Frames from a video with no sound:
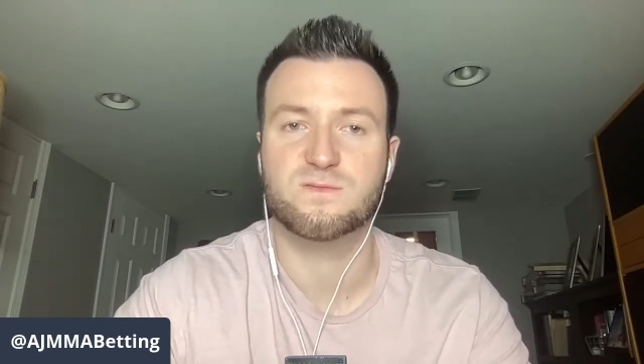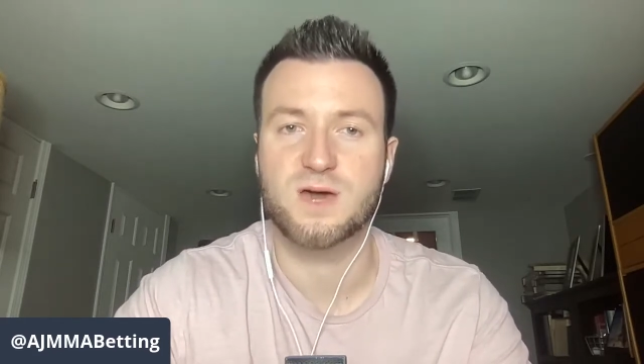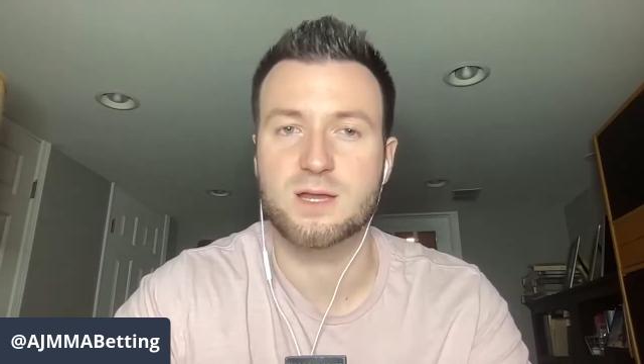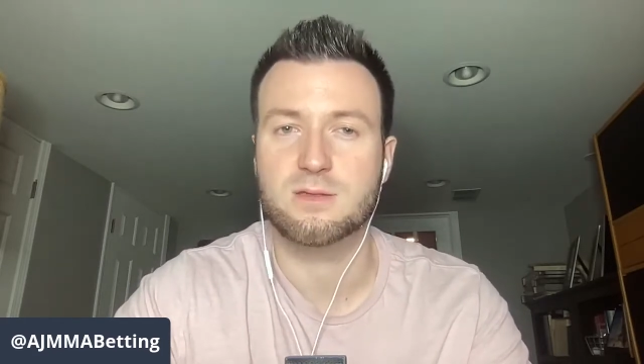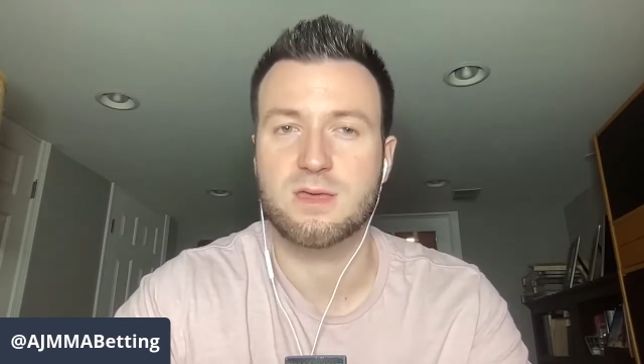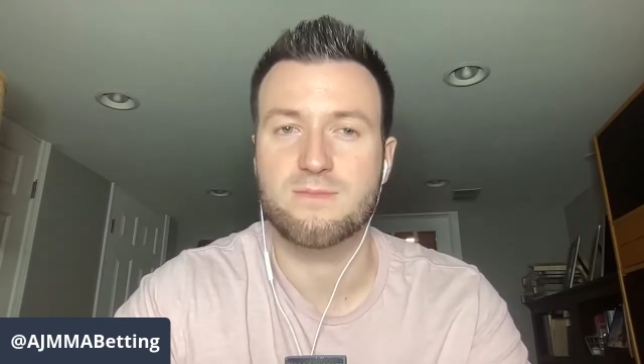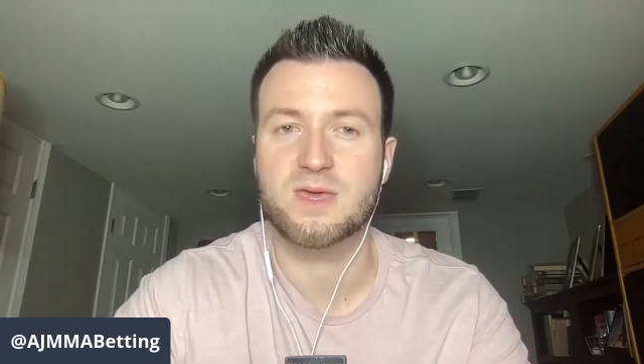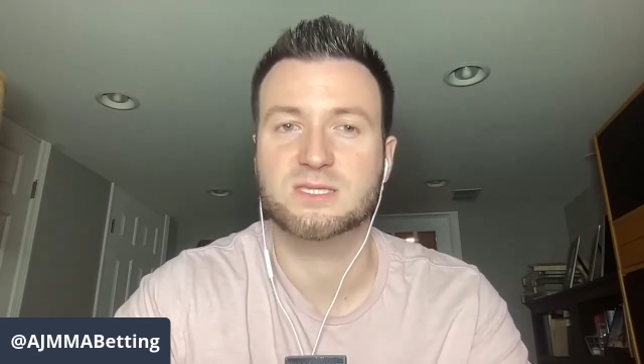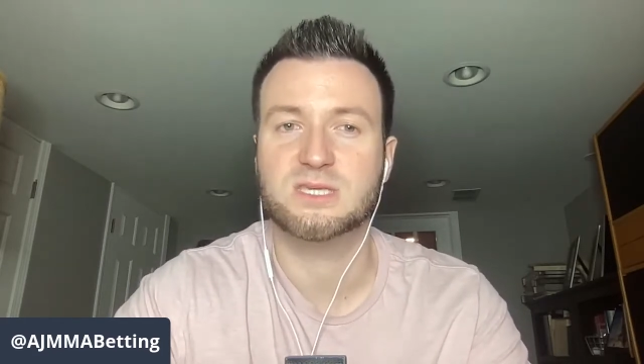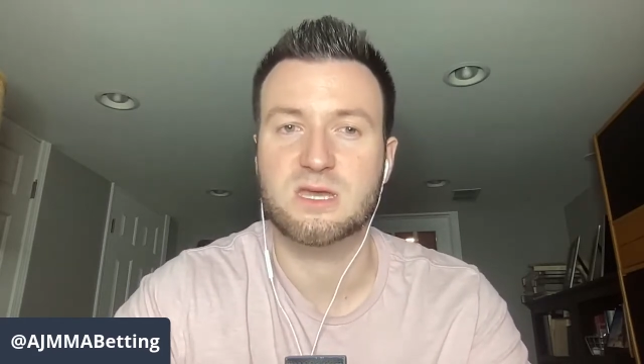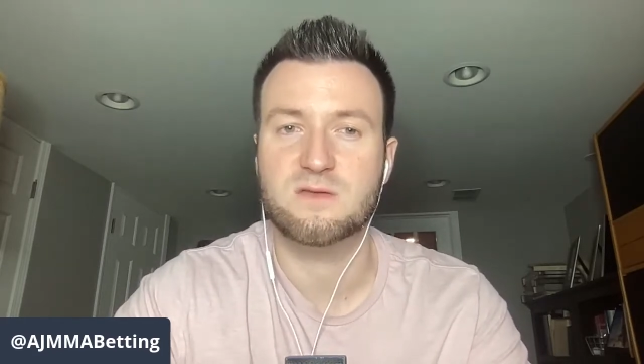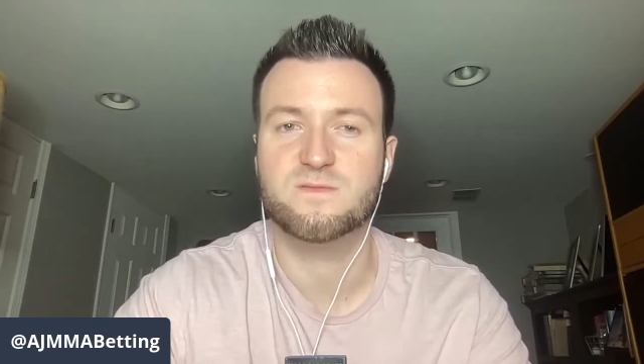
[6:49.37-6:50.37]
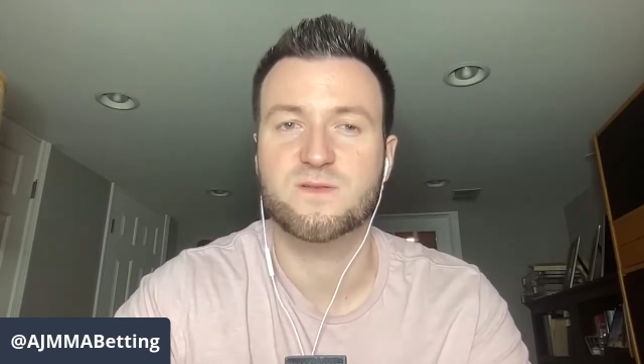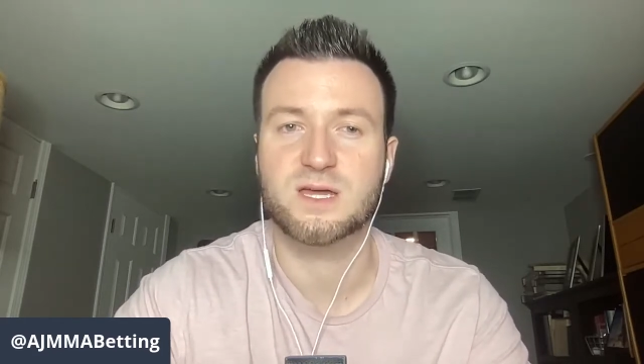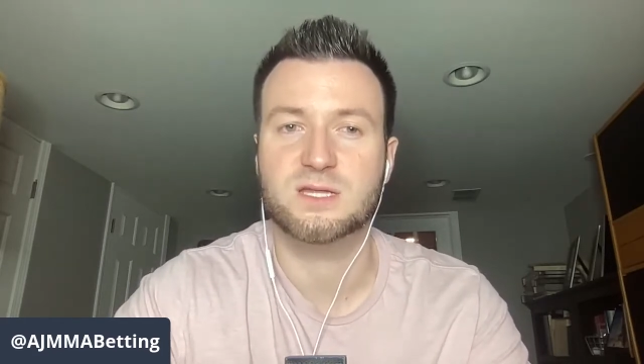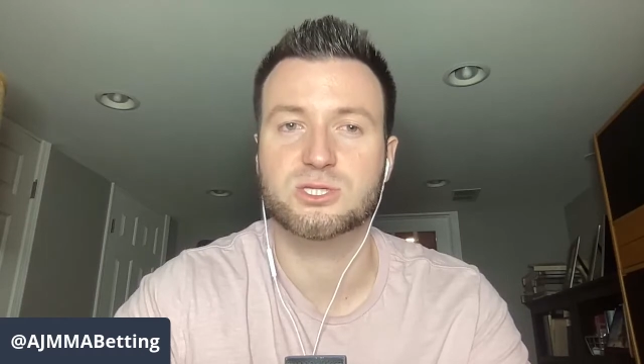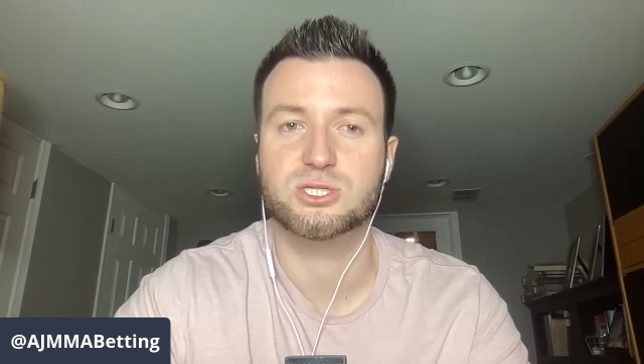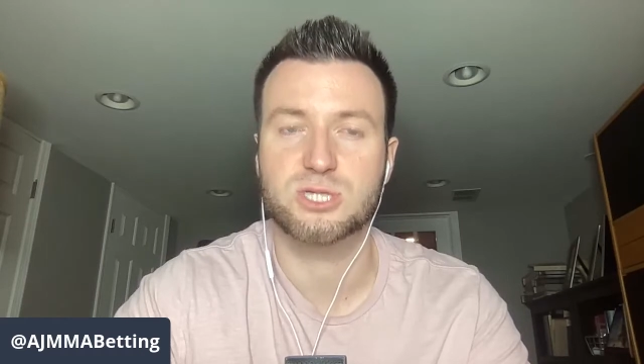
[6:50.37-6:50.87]
fighter that makes in-fight
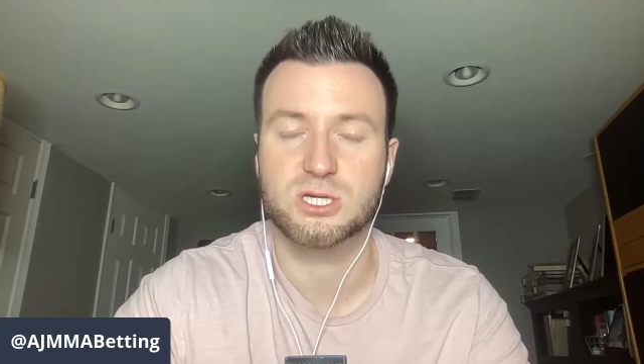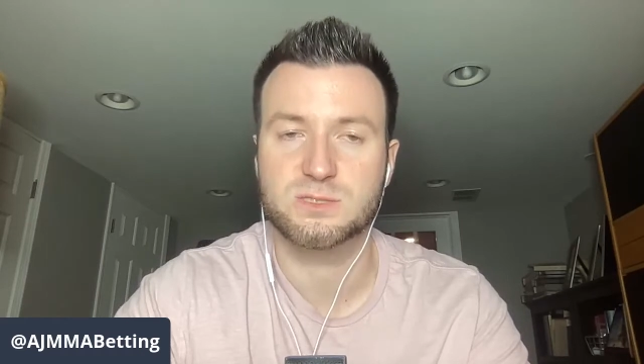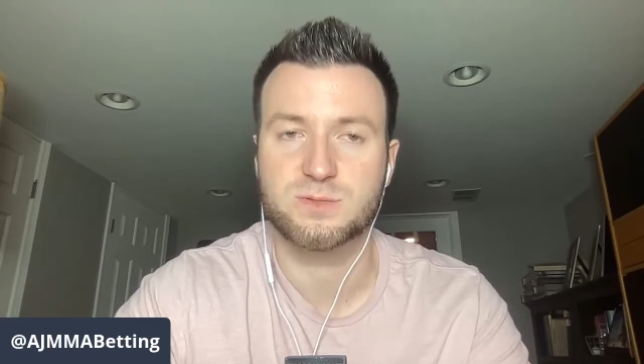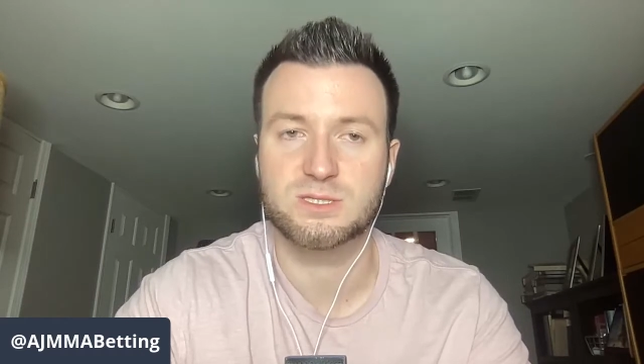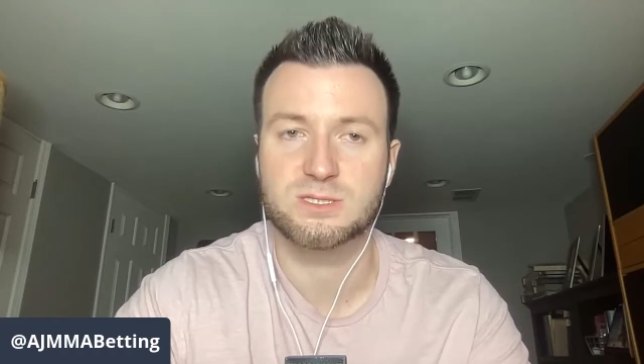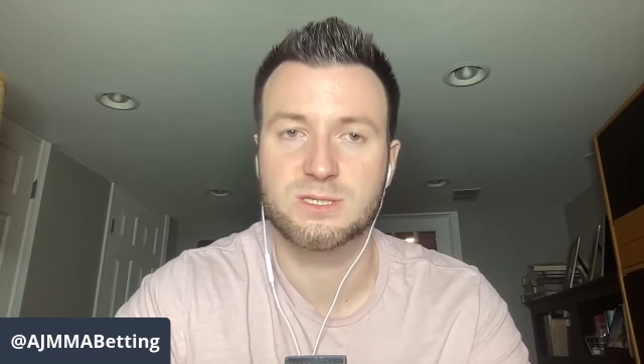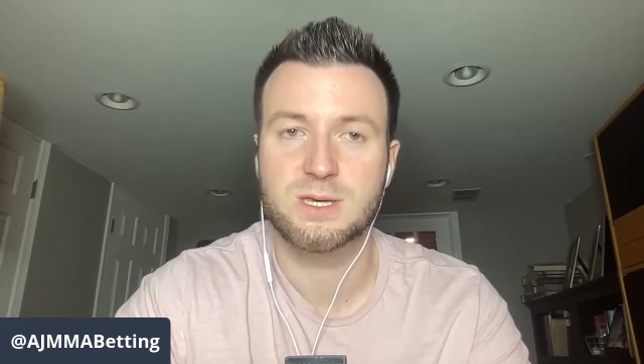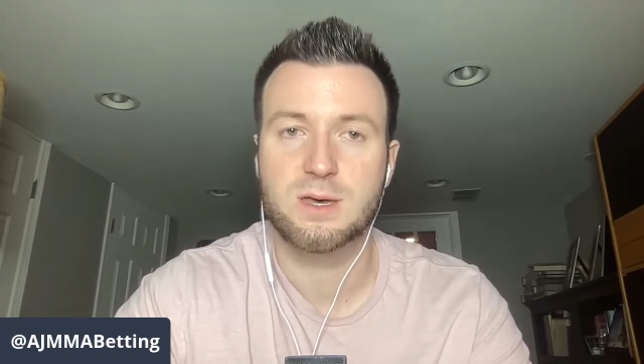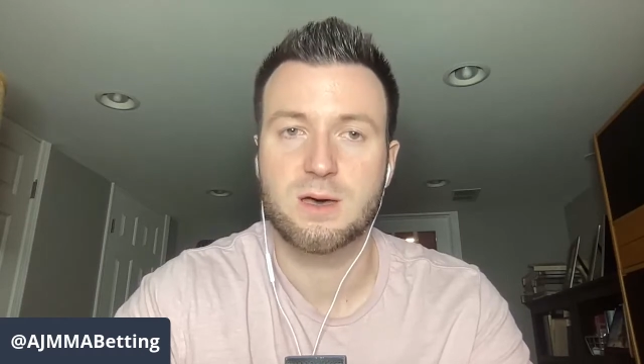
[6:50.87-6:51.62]
adjustments.